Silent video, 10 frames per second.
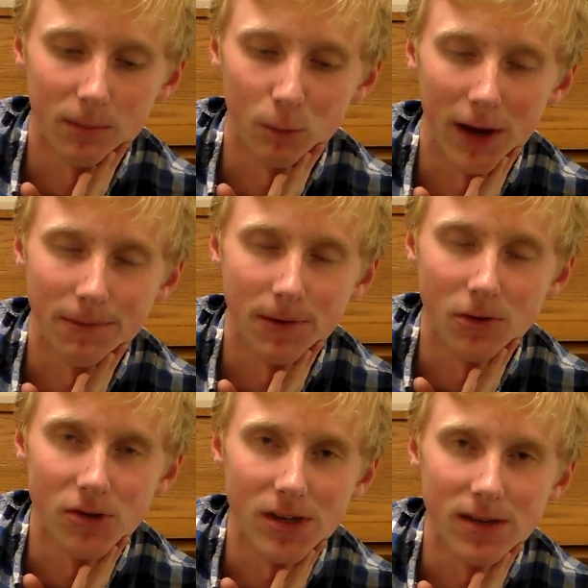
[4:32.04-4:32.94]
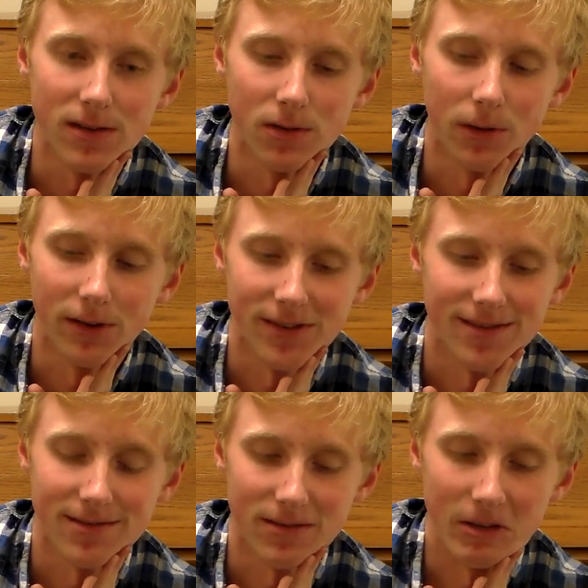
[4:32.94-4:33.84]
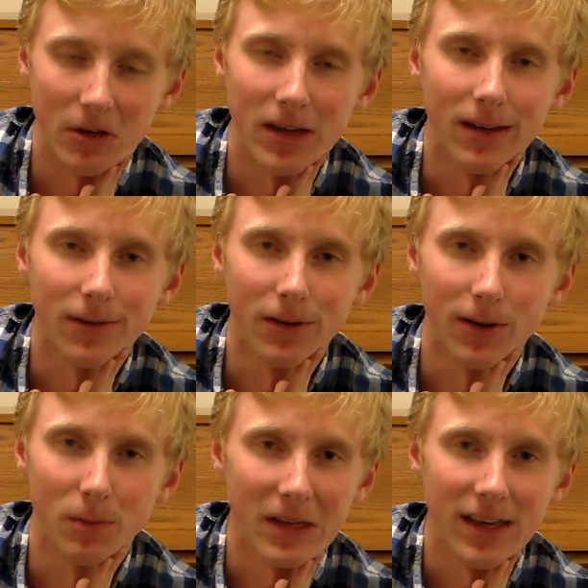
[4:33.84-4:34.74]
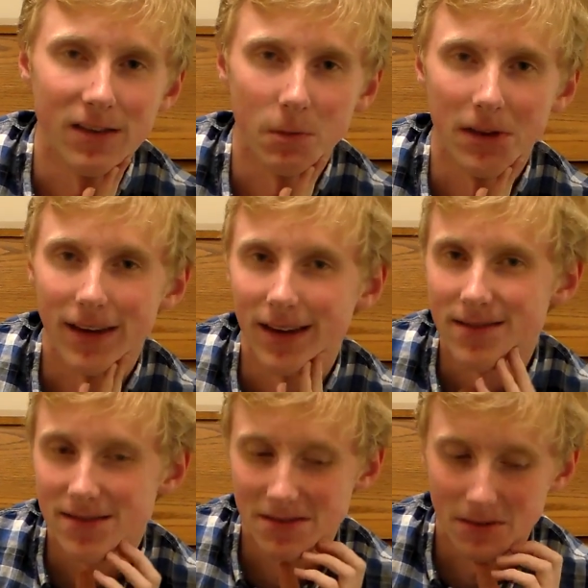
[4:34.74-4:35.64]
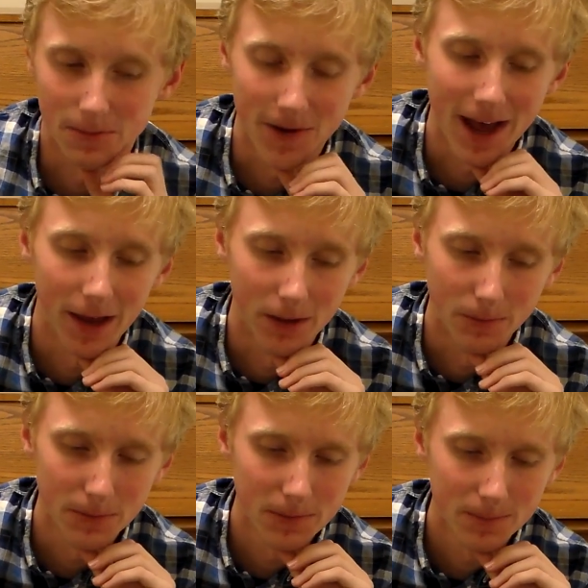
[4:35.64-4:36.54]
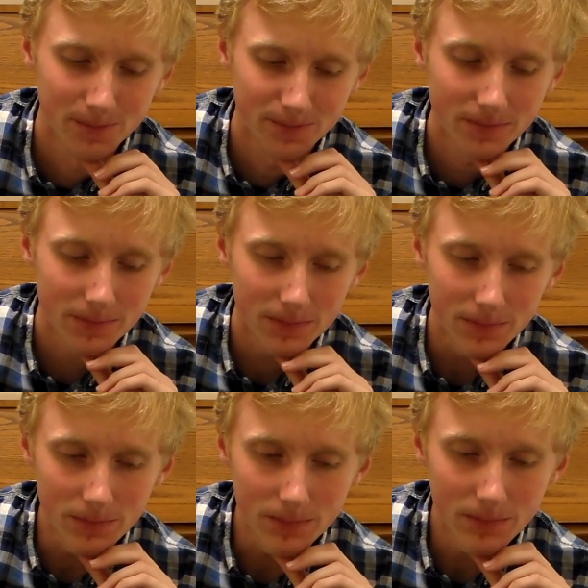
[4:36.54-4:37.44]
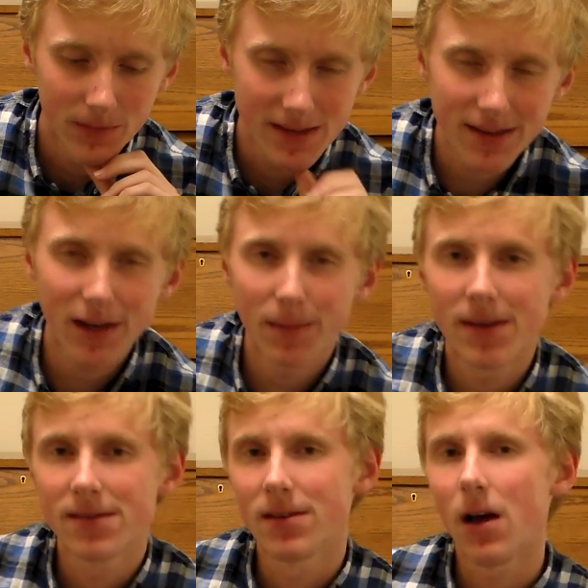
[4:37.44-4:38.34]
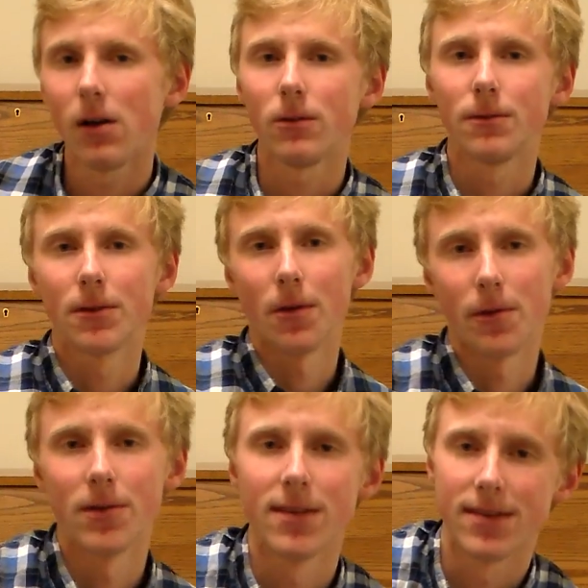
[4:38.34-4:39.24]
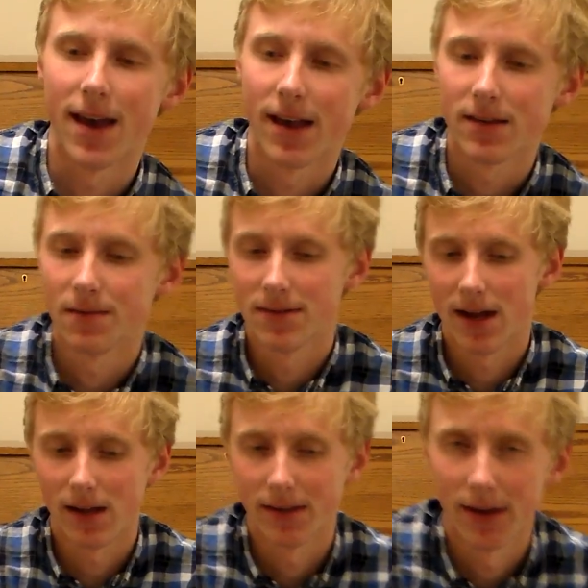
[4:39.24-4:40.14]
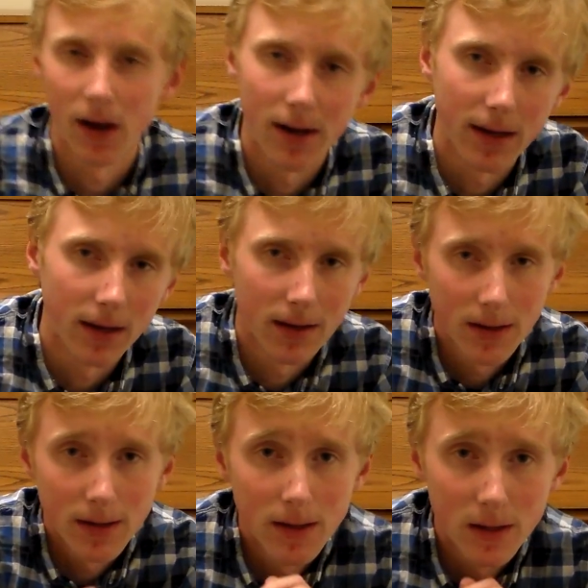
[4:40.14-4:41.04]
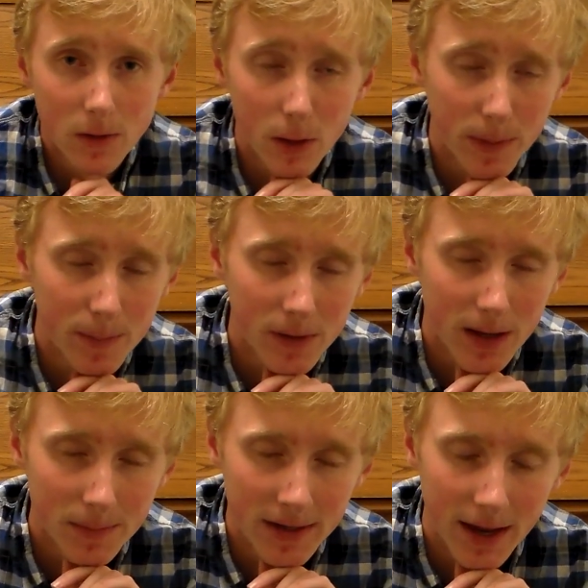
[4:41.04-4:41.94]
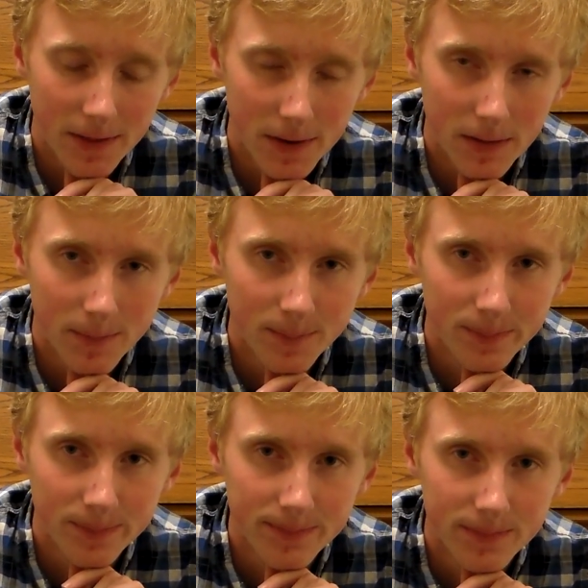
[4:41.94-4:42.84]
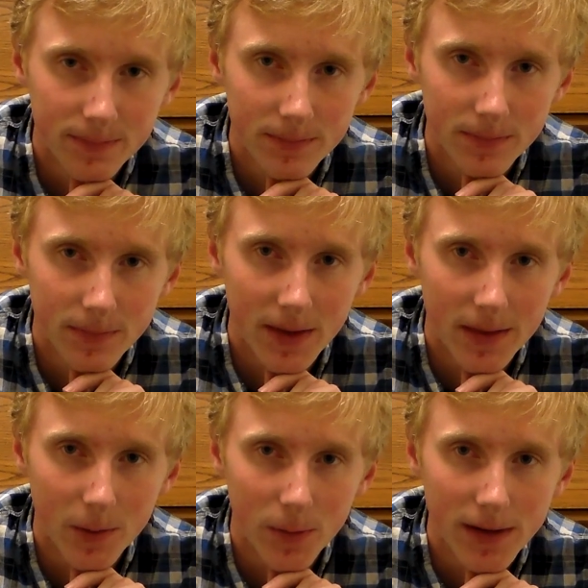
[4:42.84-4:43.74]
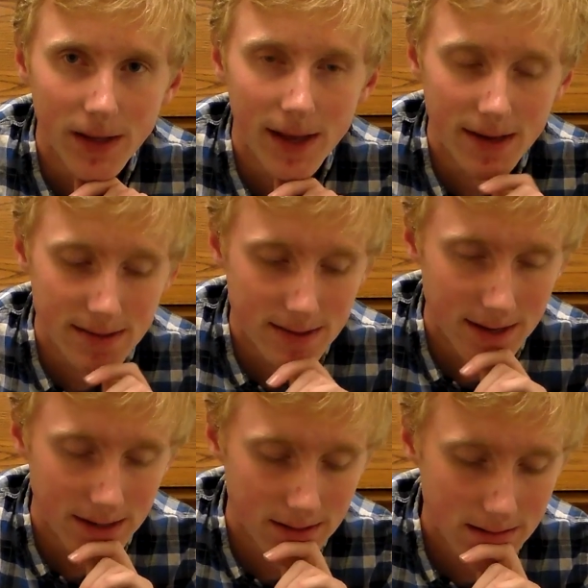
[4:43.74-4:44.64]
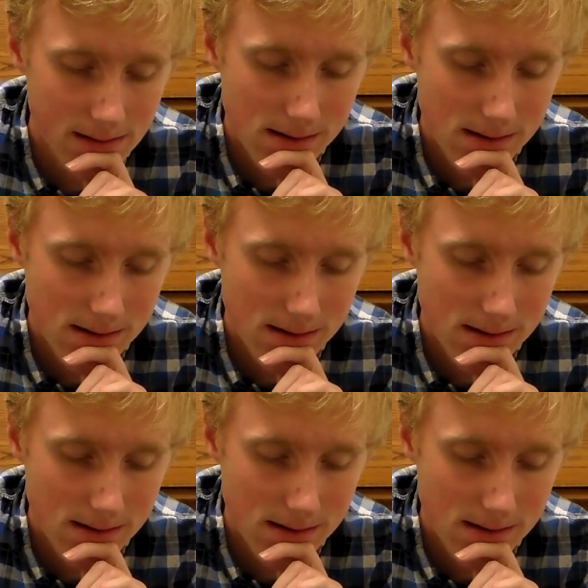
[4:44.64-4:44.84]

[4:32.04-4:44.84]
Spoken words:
refugees who are just looking for a place where they can survive. It's going to be solved through these acts of solidarity, where people come together and they realize that